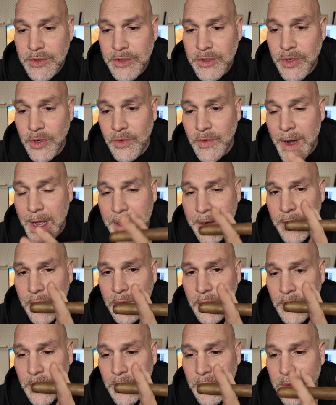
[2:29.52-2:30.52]

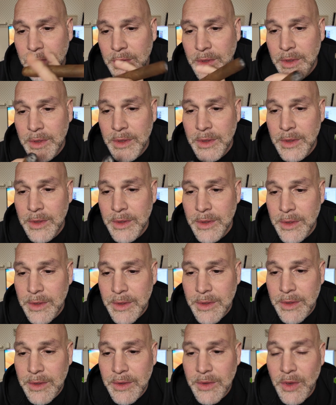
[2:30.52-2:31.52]
Tornano
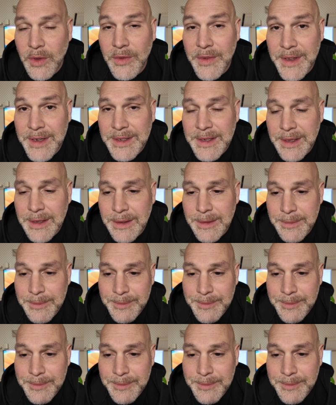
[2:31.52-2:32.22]
Noventa.